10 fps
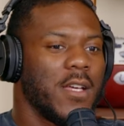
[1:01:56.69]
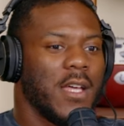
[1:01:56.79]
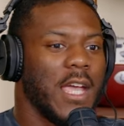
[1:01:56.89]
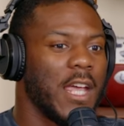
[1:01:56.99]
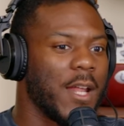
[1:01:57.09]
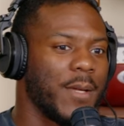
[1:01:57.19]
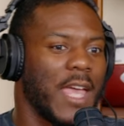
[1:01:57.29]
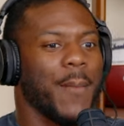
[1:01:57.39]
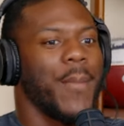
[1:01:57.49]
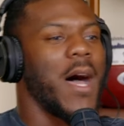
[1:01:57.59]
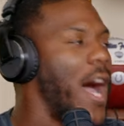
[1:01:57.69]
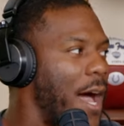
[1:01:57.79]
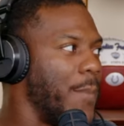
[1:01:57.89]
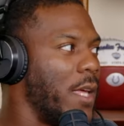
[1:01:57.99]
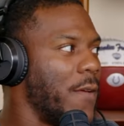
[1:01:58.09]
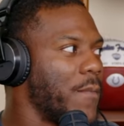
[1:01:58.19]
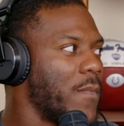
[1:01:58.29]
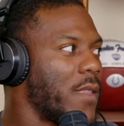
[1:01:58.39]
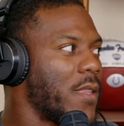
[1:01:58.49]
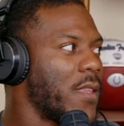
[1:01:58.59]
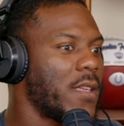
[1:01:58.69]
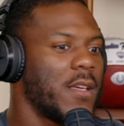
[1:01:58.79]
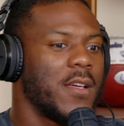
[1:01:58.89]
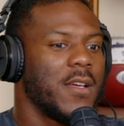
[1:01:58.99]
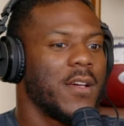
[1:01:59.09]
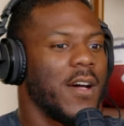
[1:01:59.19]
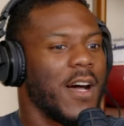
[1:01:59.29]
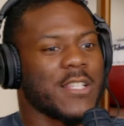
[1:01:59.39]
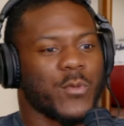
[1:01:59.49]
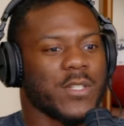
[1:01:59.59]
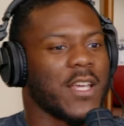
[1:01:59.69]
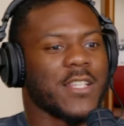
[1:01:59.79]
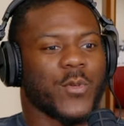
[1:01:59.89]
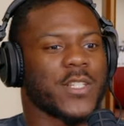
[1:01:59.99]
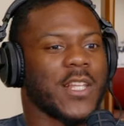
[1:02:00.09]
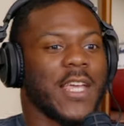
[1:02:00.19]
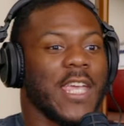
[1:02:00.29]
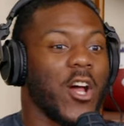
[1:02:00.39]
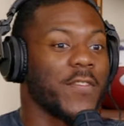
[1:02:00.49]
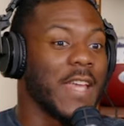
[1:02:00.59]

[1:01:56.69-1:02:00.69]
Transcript: He ended up getting behind me. I switch lane, get off